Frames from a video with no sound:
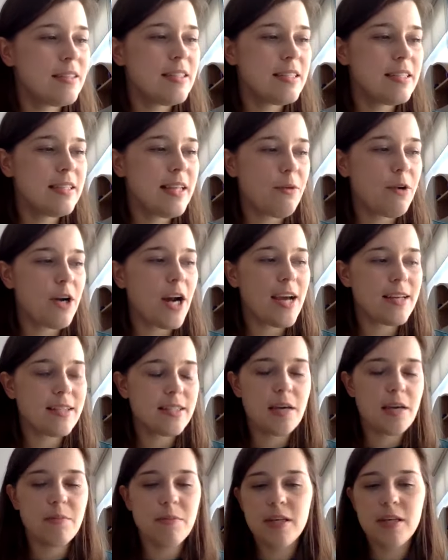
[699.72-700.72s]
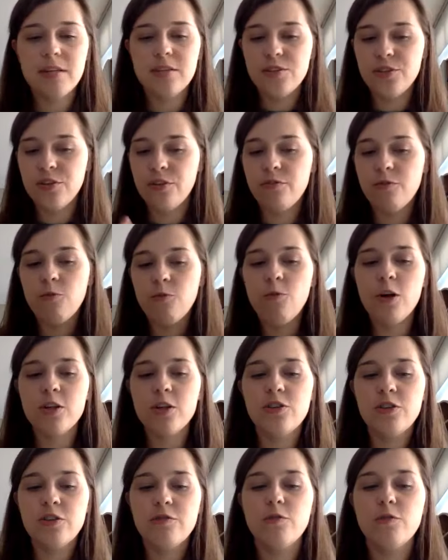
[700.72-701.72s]
they were asking me sort of what
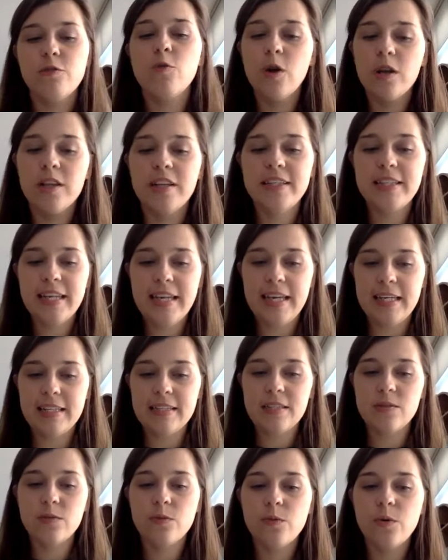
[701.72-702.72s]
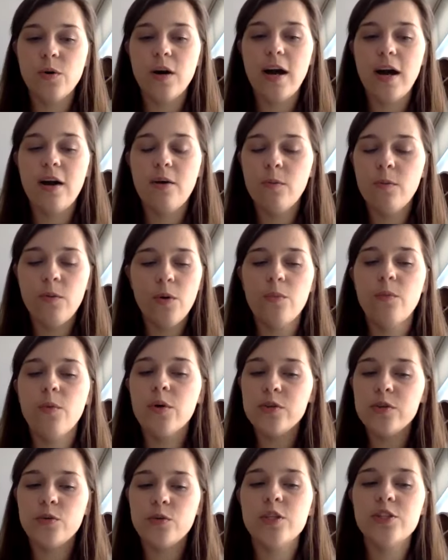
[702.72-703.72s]
sort of qualities,
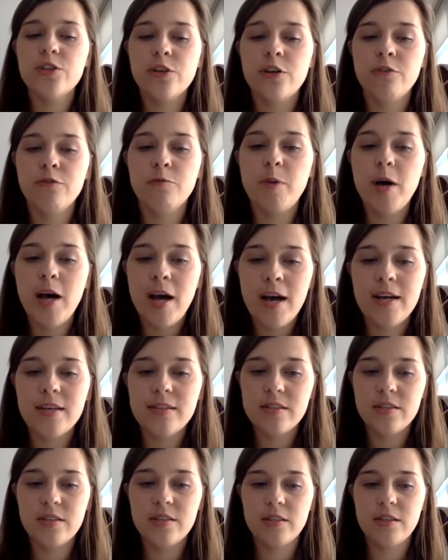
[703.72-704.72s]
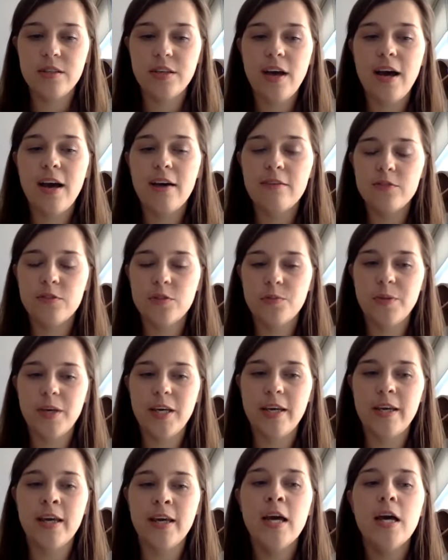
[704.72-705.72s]
what sort of person you have to
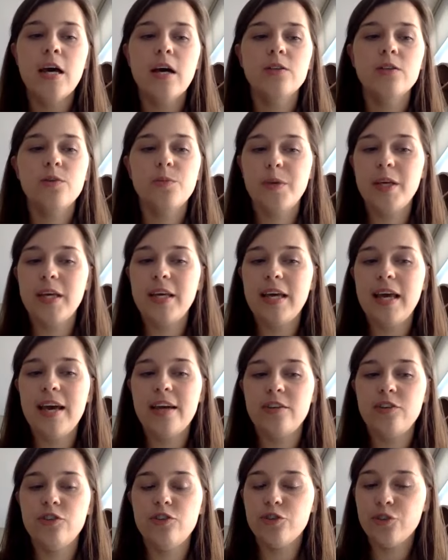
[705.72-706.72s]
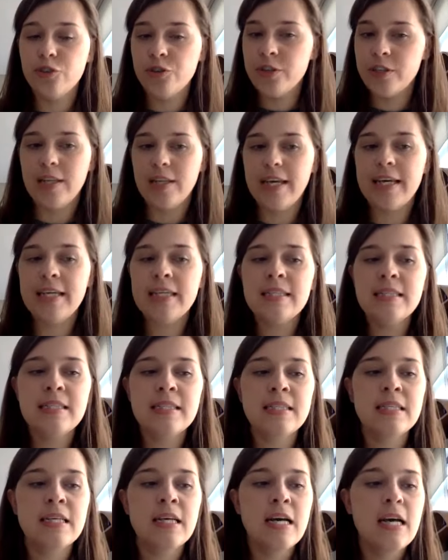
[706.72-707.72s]
be a
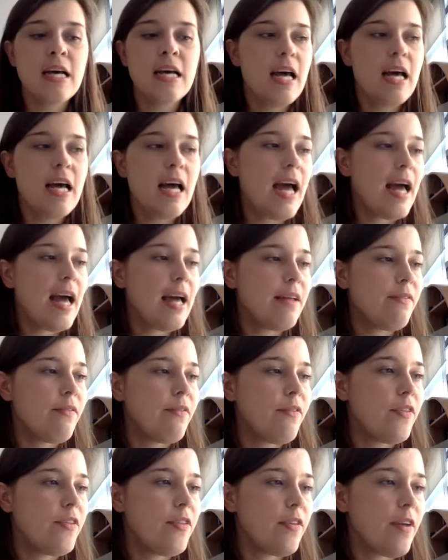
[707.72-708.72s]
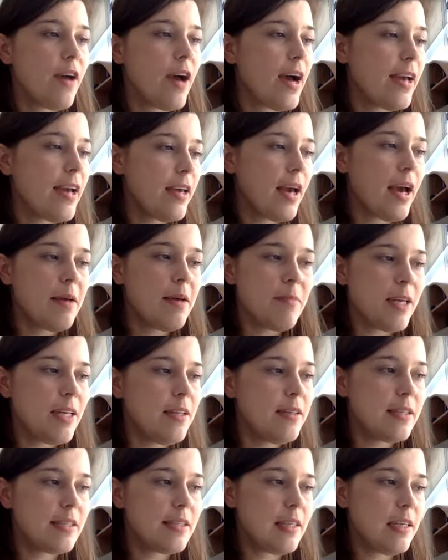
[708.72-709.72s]
journalist. And I
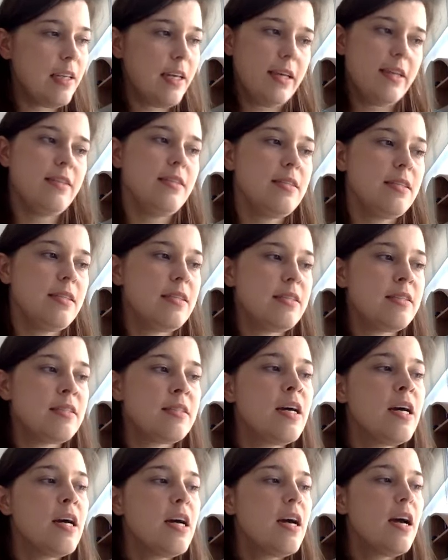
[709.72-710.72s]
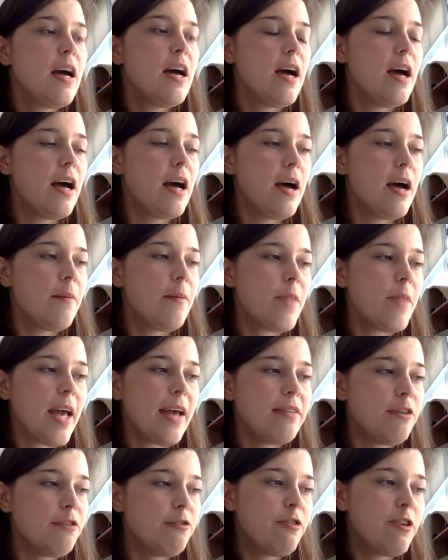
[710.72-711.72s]
made this list.
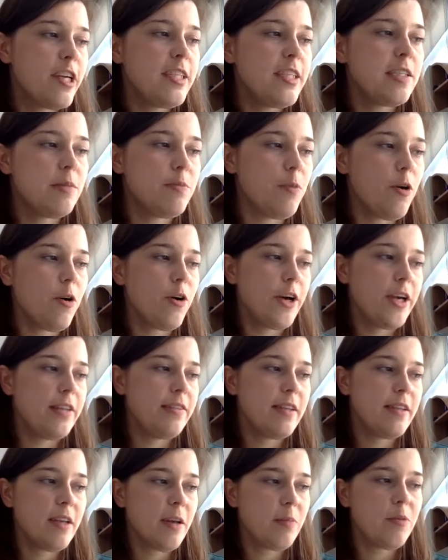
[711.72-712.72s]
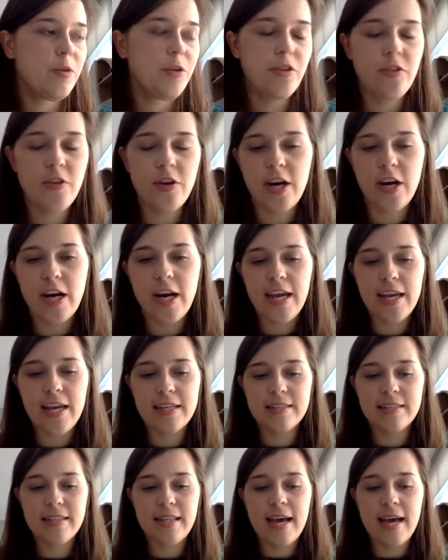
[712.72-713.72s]
And the first point that I put there
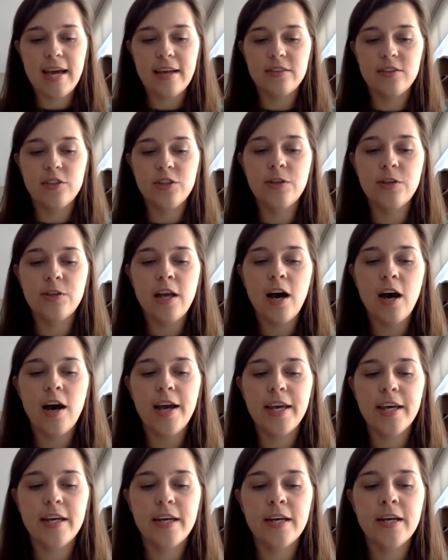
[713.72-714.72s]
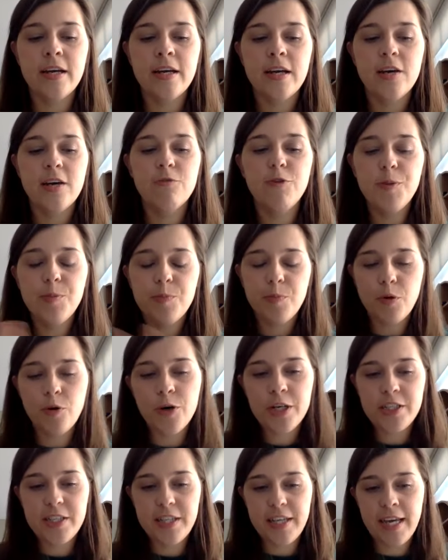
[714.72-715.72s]
is that you like
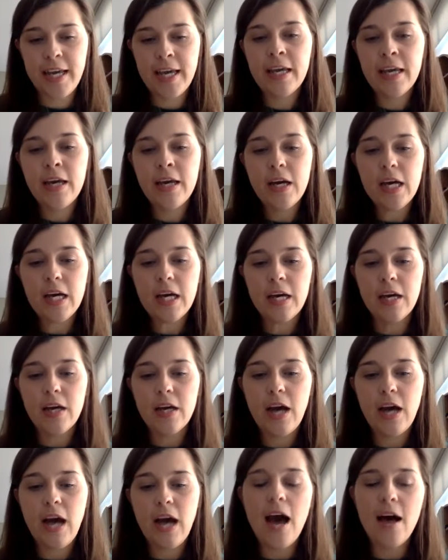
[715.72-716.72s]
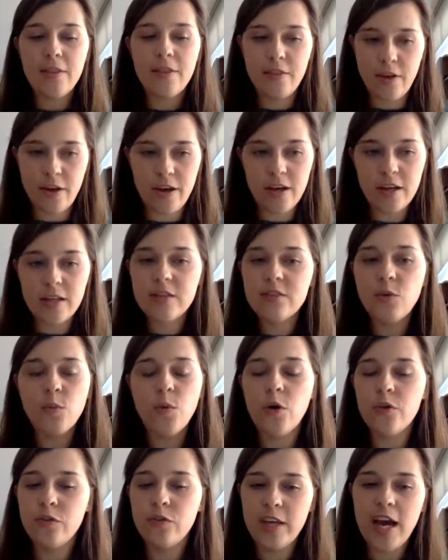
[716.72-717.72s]
reporting
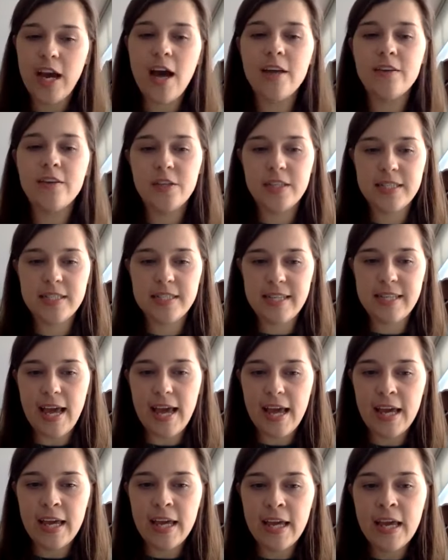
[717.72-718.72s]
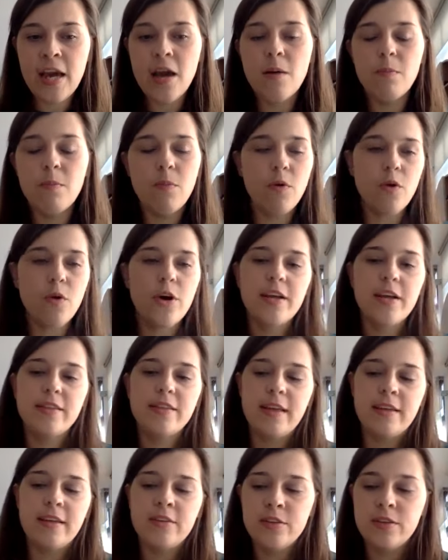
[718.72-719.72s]
what the others say more
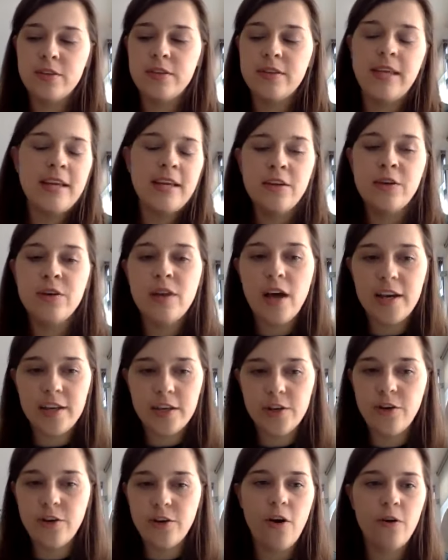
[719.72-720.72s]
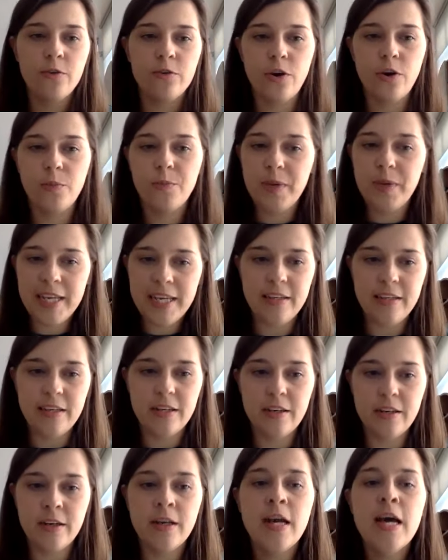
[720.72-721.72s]
than you like your own
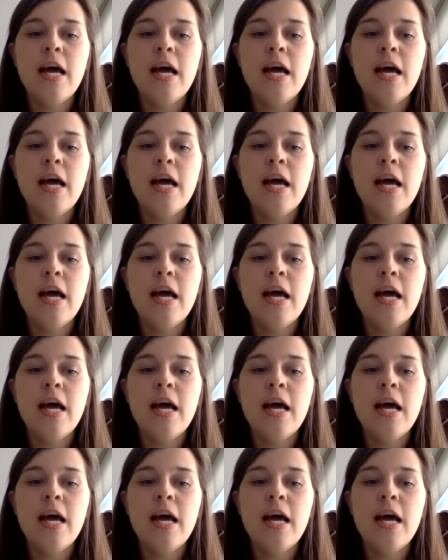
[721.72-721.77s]
opinion.